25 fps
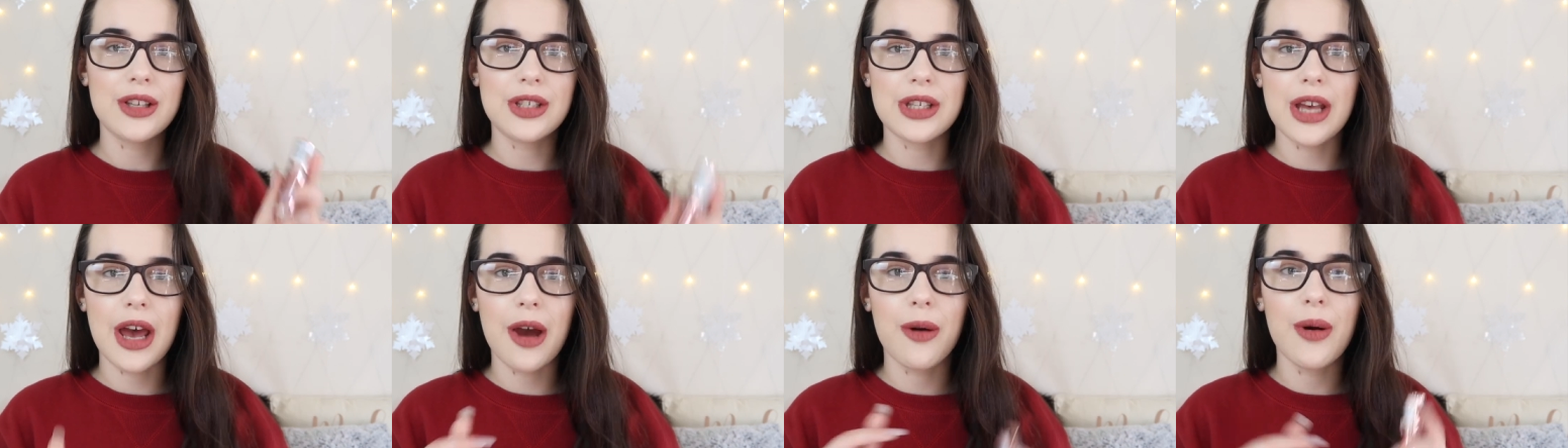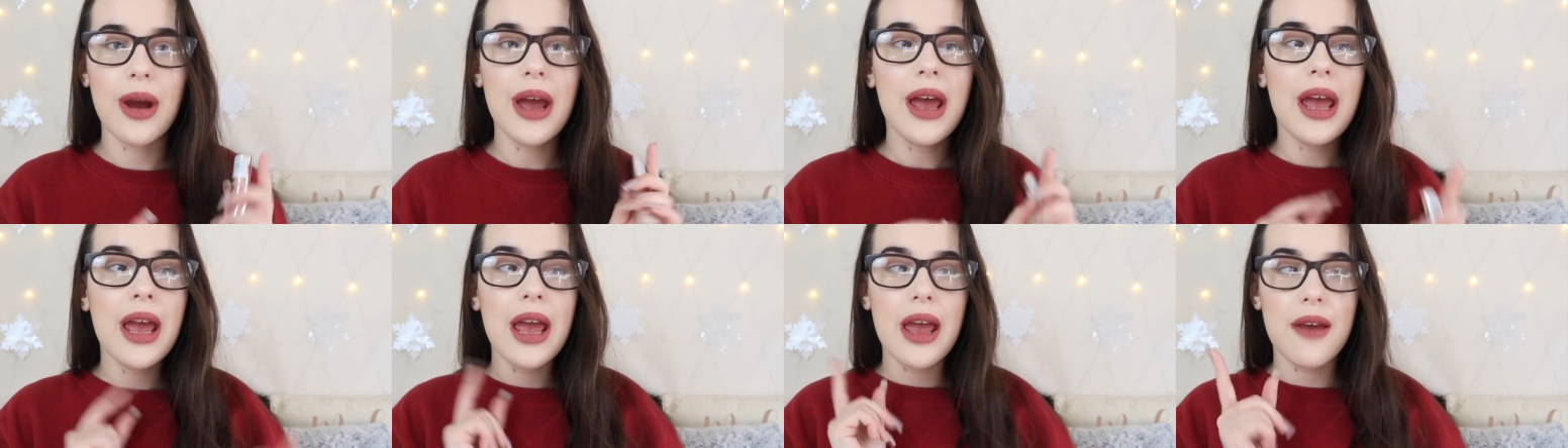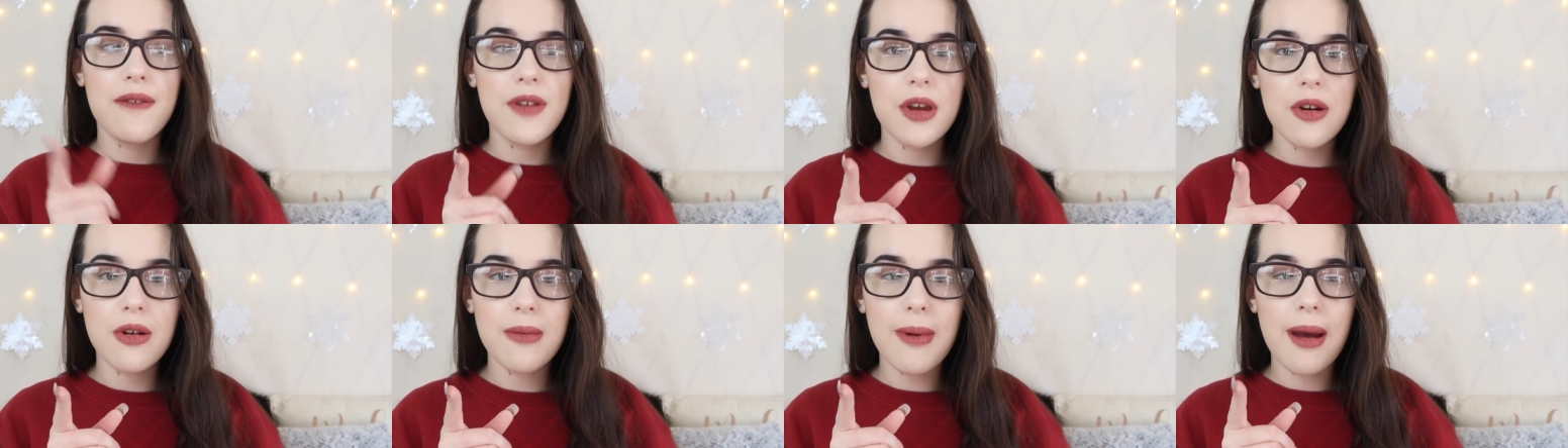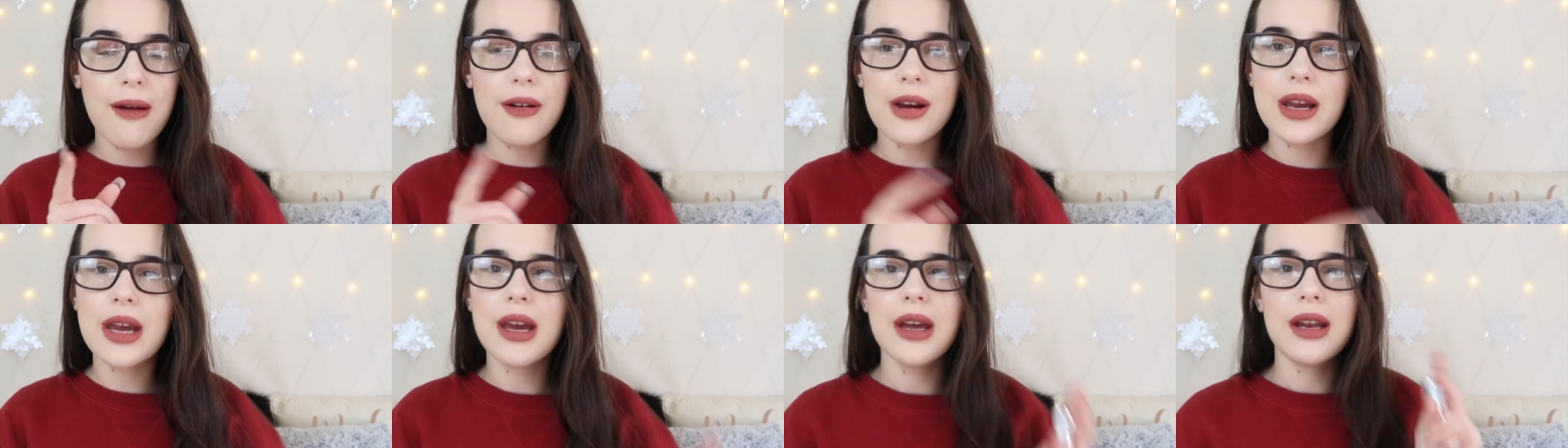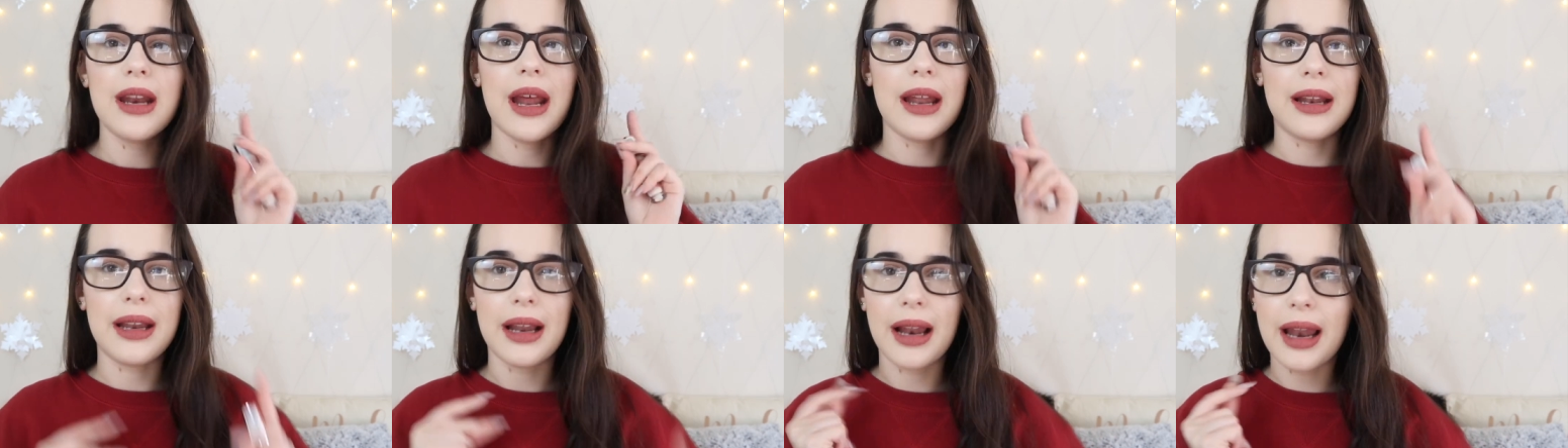so if you're
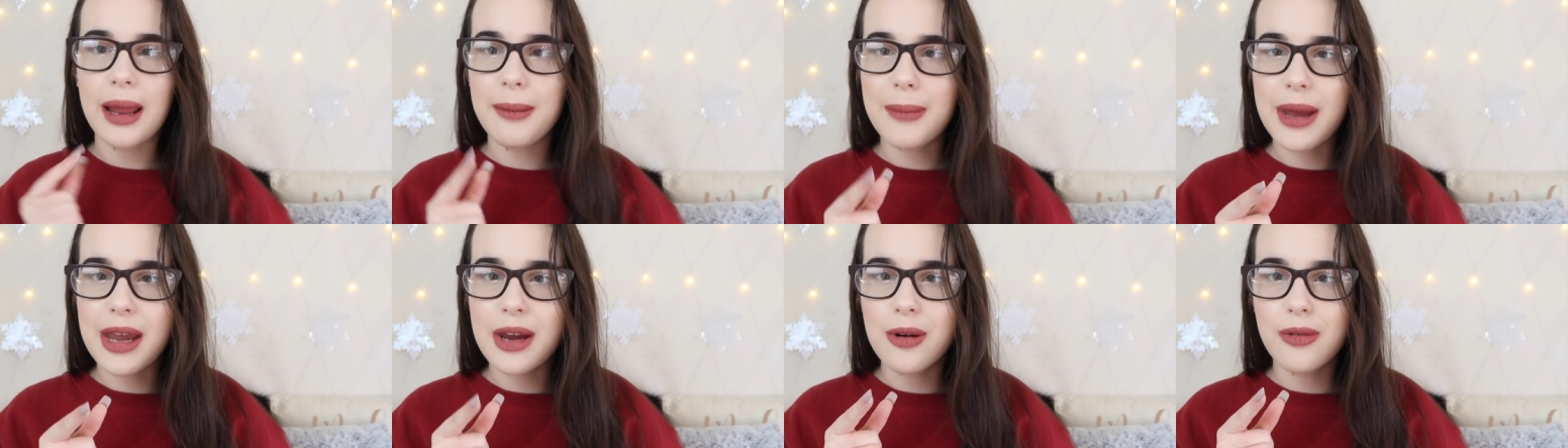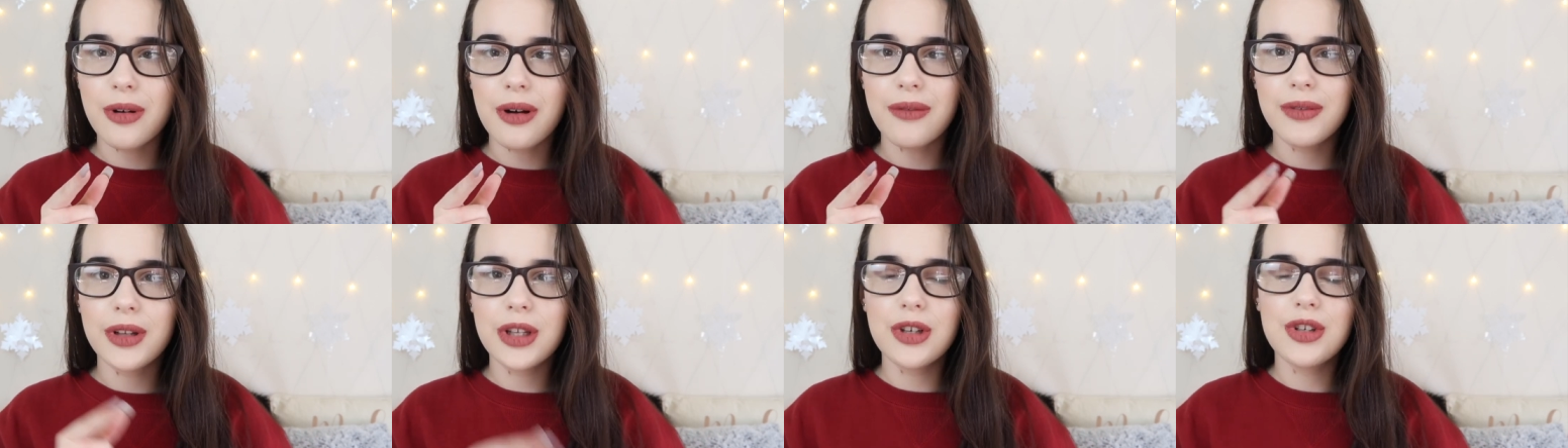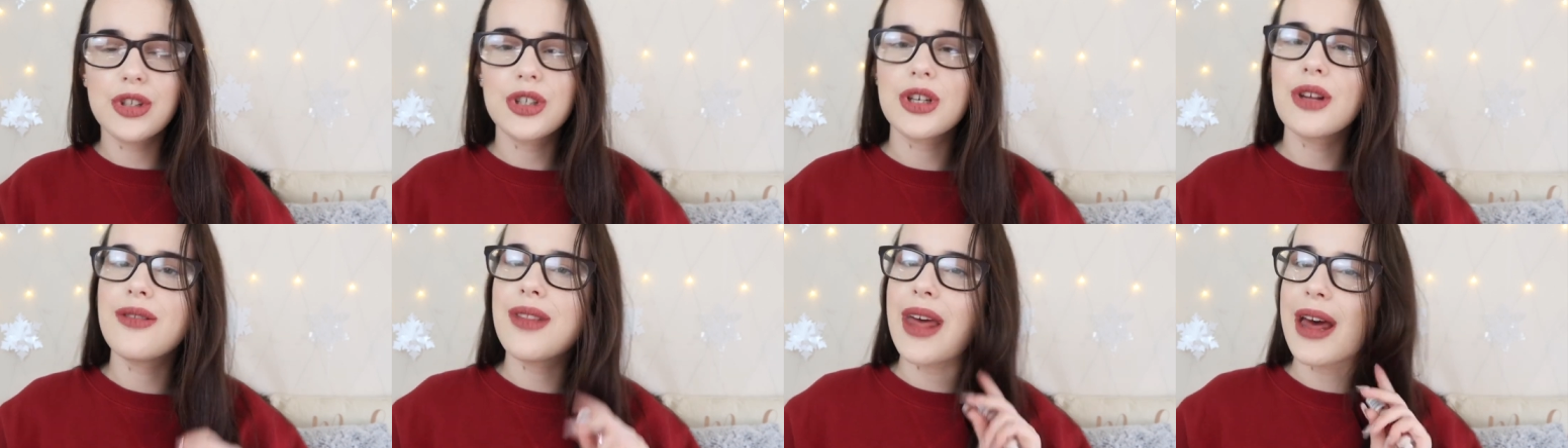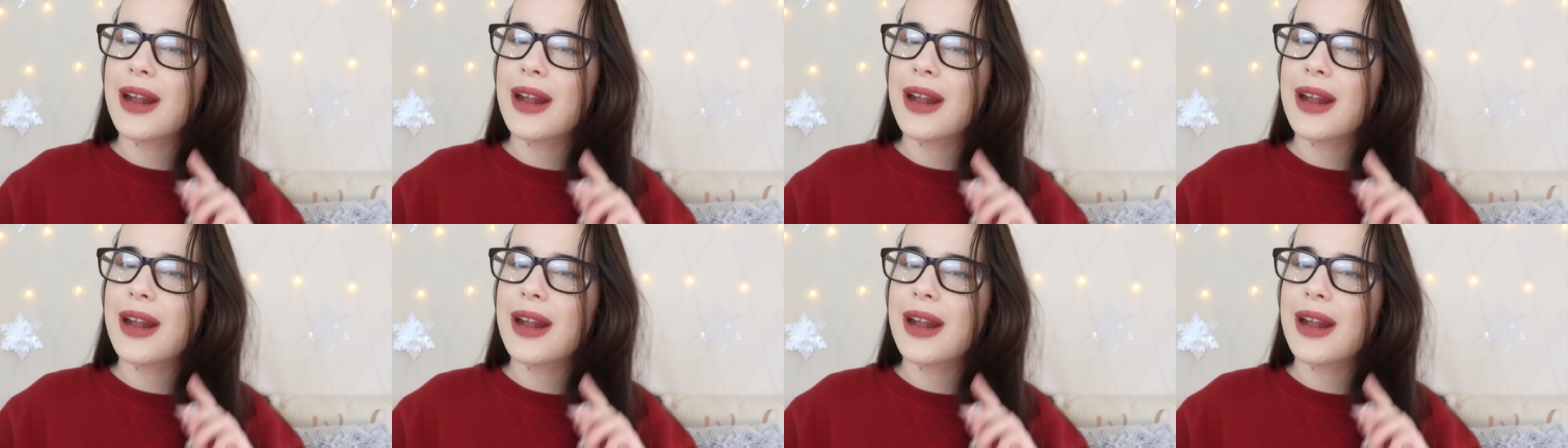American and you like Makeup Revolution,